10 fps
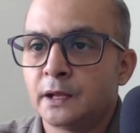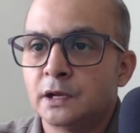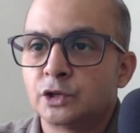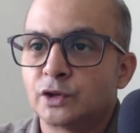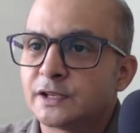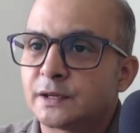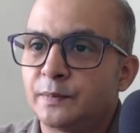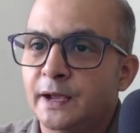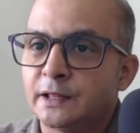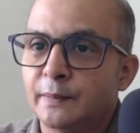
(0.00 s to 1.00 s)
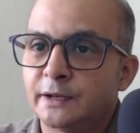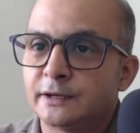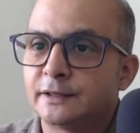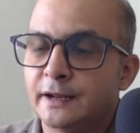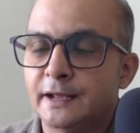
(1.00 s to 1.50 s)
So let's apply the
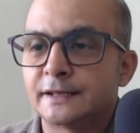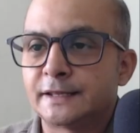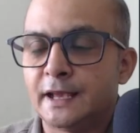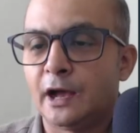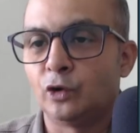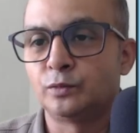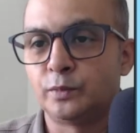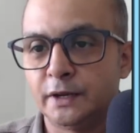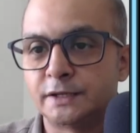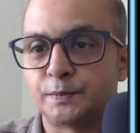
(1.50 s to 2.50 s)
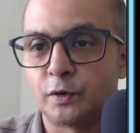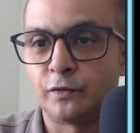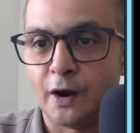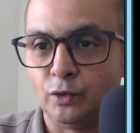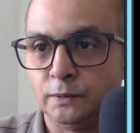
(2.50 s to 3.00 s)
method 3 and see how it's
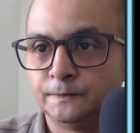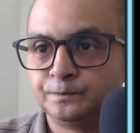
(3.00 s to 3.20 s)
profound.